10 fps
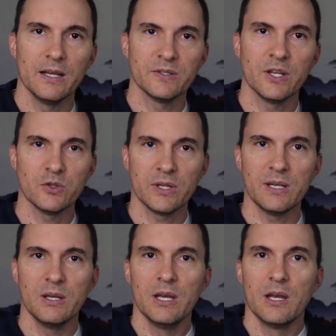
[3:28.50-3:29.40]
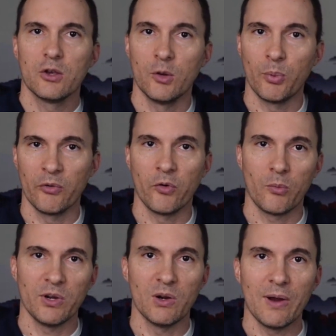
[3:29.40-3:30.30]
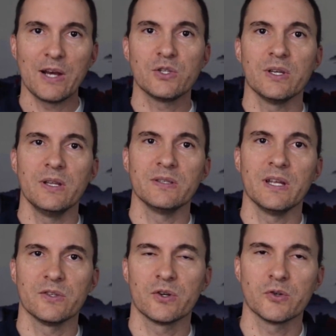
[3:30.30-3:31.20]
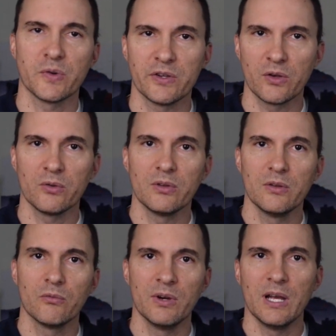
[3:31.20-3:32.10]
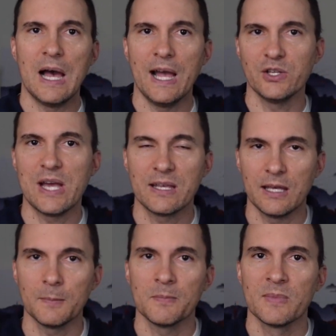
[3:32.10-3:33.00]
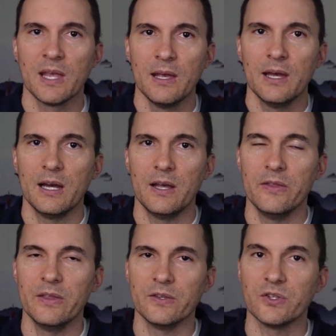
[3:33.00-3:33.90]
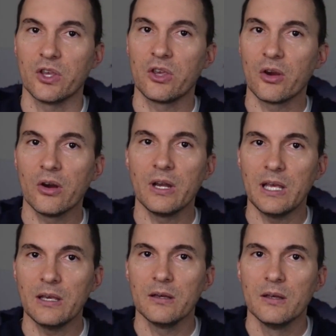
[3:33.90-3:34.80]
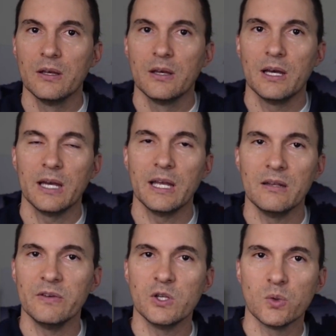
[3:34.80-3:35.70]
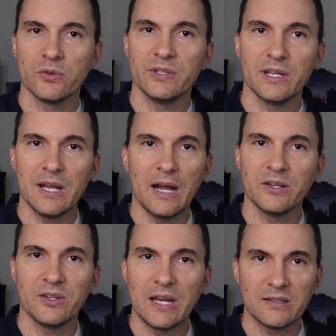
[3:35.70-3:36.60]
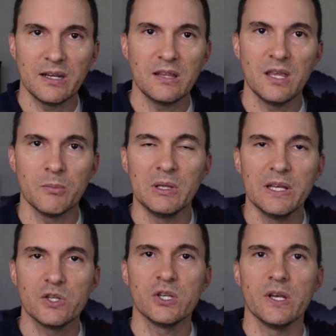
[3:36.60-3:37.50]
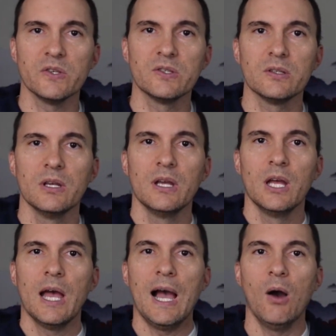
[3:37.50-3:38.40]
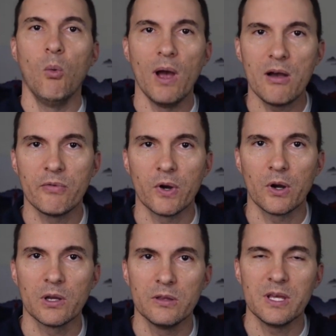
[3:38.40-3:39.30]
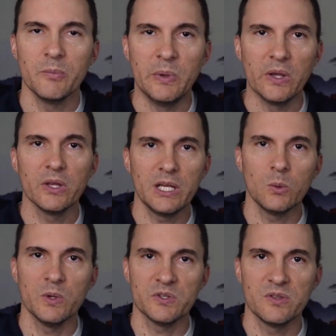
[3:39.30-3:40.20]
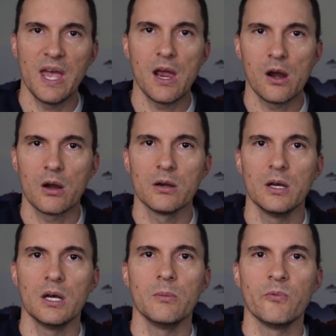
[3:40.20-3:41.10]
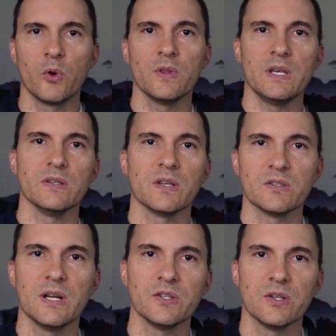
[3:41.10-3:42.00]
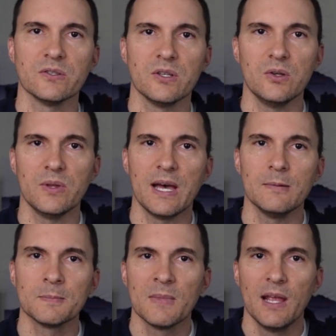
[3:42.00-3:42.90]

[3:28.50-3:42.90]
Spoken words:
Essentially could perform redirections and search result hijacking. The security individual did not detect anything malicious. However, the ability was there for these extensions to do that.